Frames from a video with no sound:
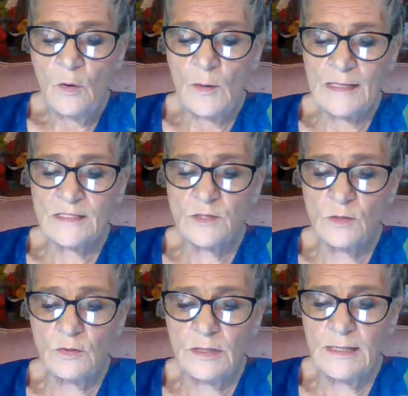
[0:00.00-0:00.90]
Why,
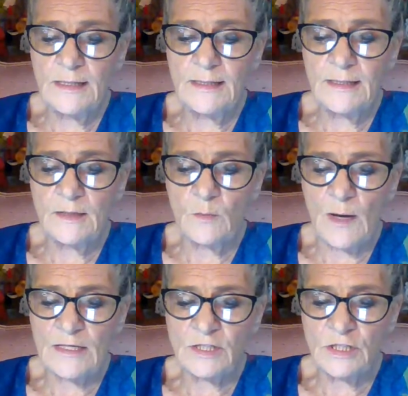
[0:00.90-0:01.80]
certainly he did.
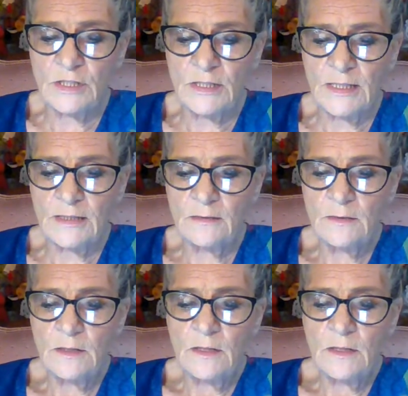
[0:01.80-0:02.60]
Why shouldn't he?